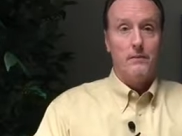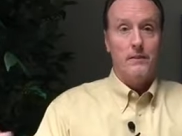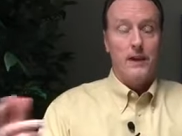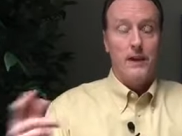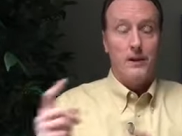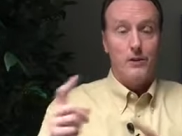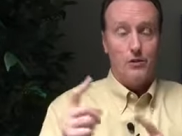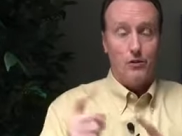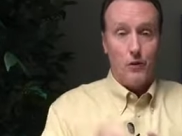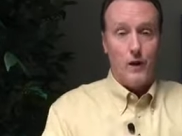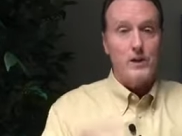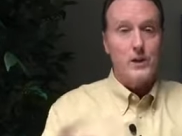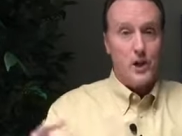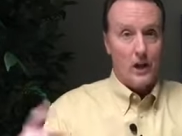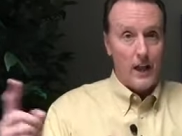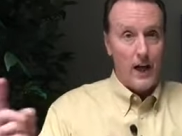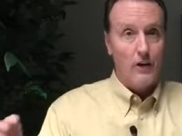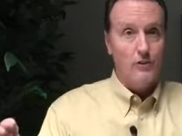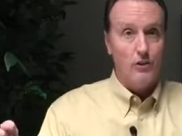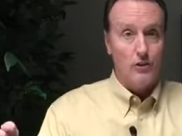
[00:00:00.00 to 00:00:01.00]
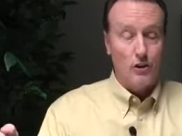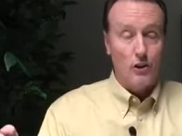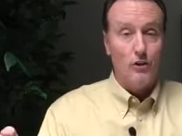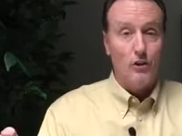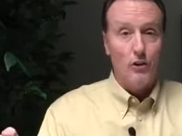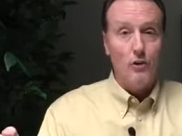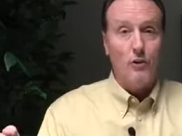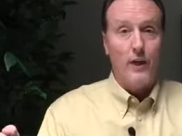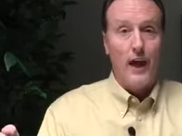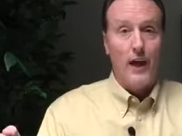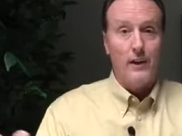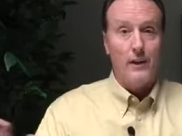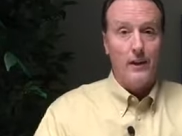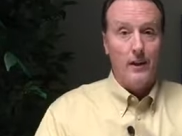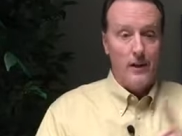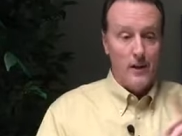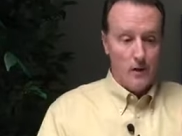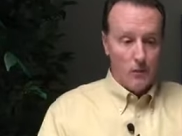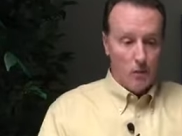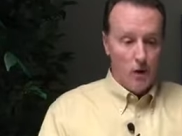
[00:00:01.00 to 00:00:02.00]
and His grace allows you to do that.
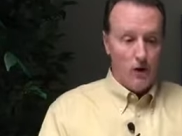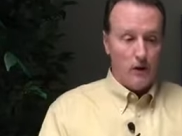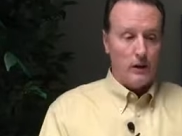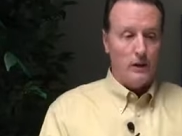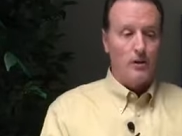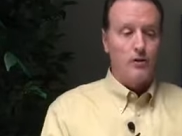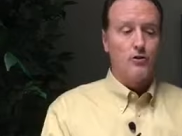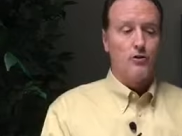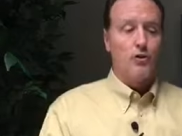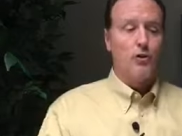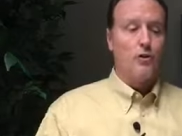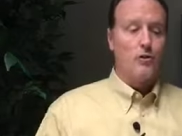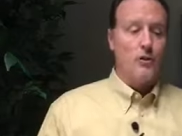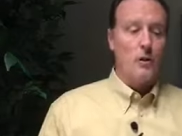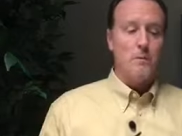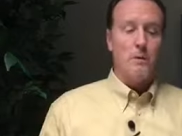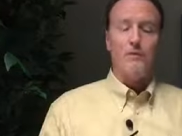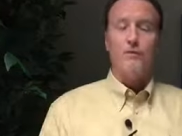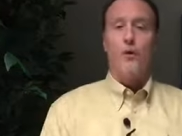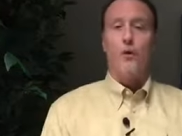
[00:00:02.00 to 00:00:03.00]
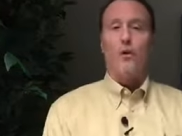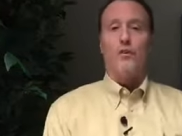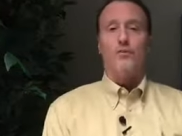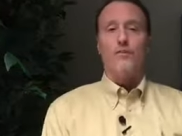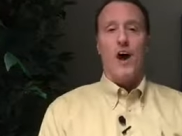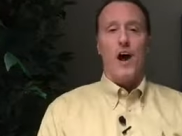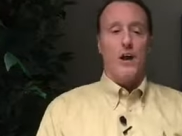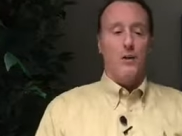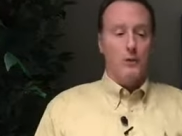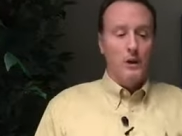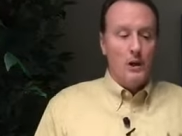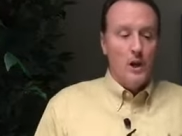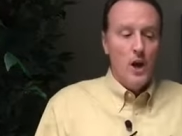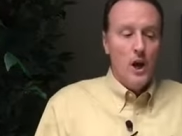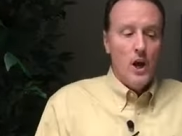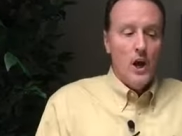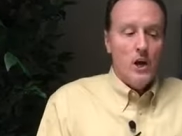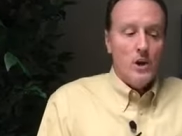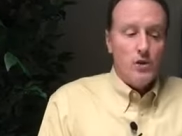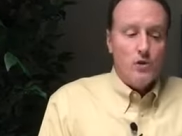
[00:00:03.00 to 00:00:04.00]
Walk in His truth. Number four, the final one,
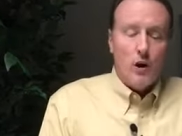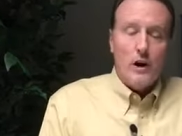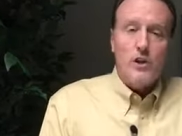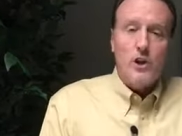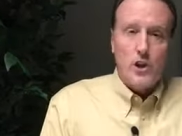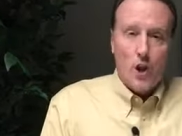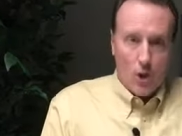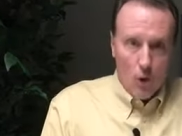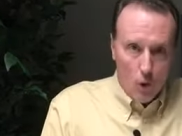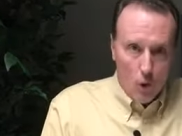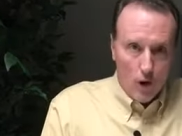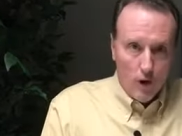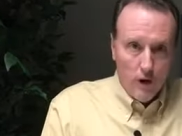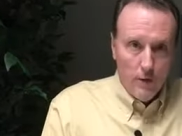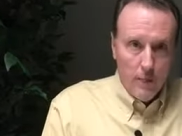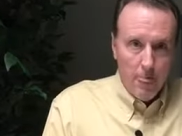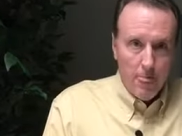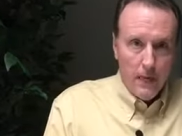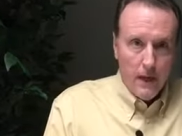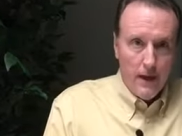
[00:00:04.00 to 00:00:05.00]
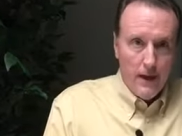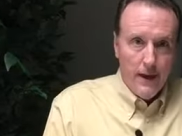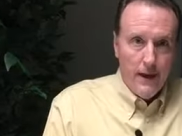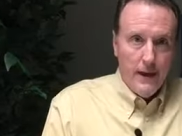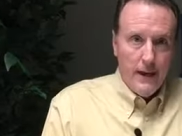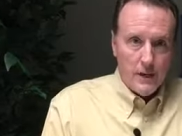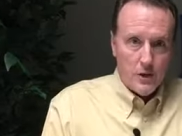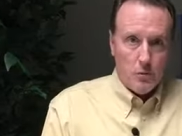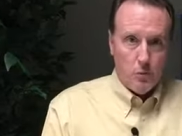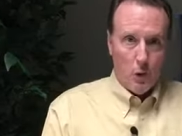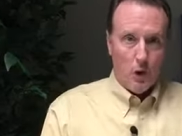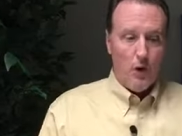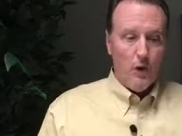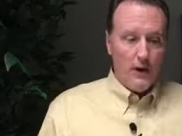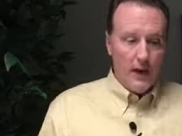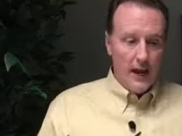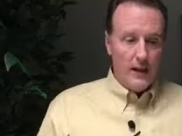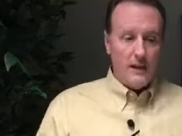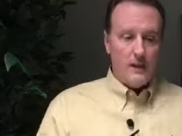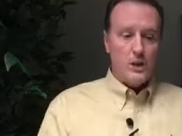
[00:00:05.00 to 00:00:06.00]
trust the Lord, His
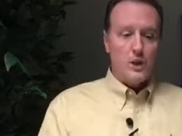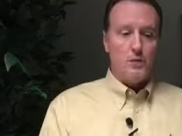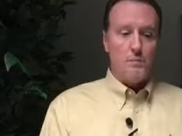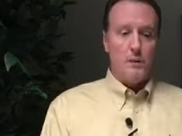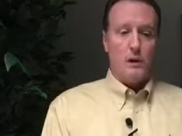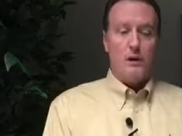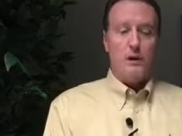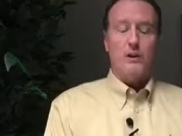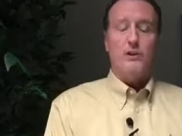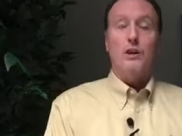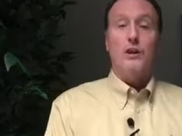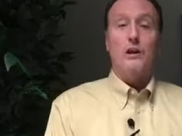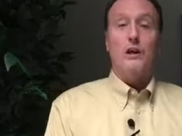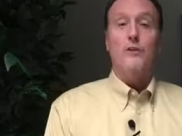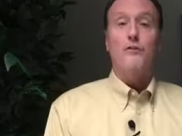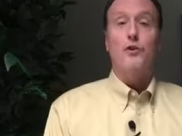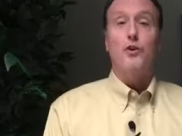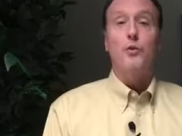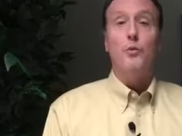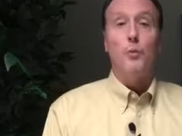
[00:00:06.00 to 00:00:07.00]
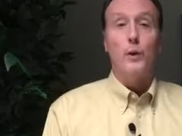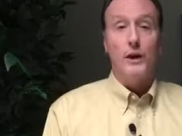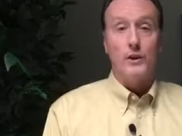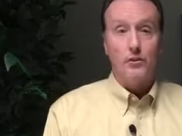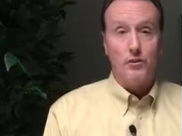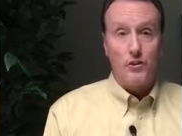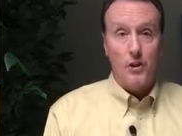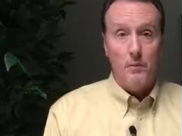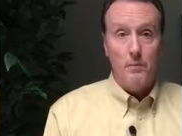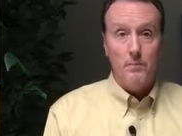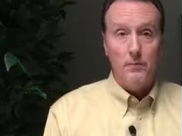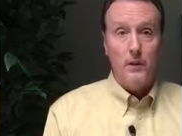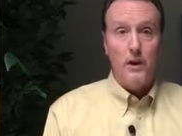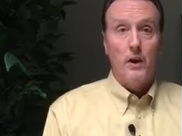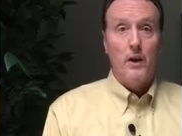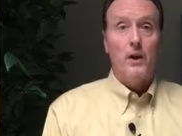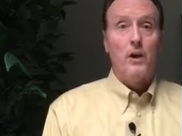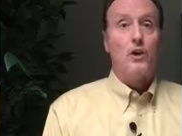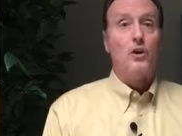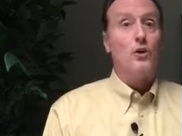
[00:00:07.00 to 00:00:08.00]
Word, and His Spirit to give you wisdom,
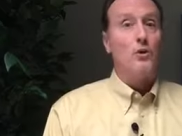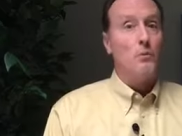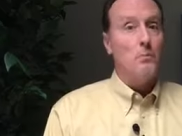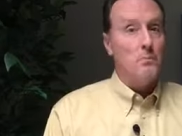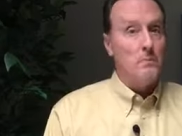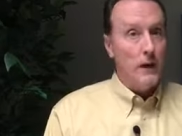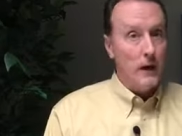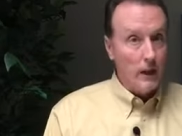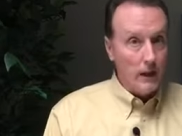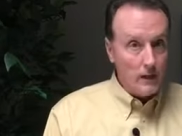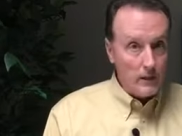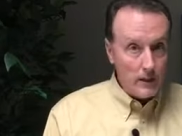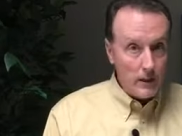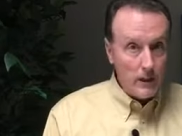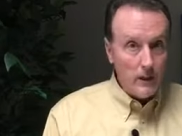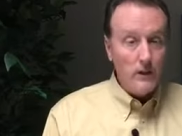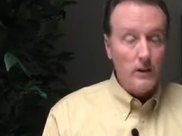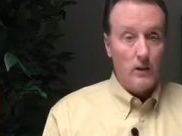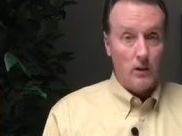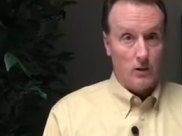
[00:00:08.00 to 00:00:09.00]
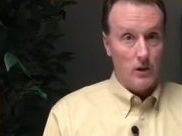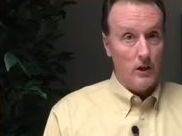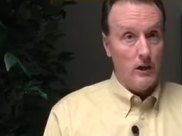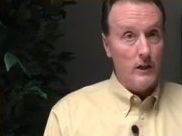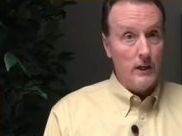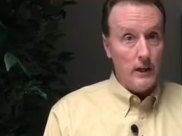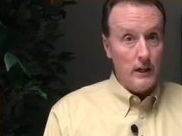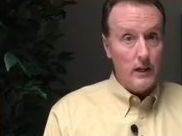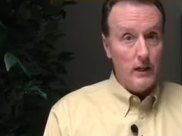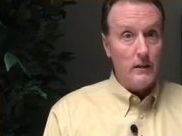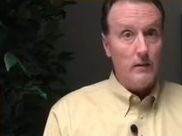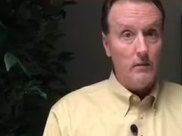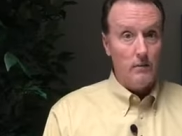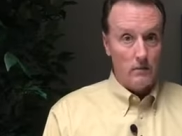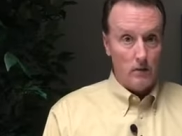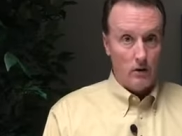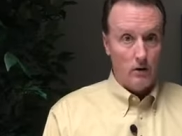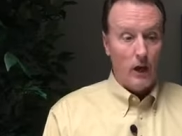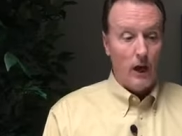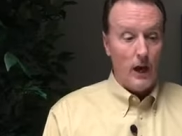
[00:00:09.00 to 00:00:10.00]
humility, you're going to need it,
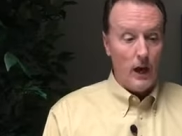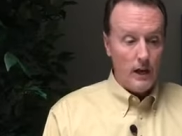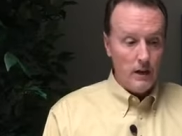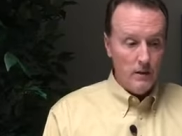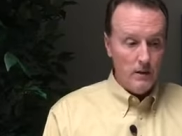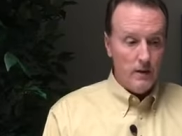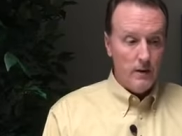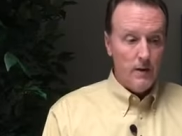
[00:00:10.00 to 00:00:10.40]
okay?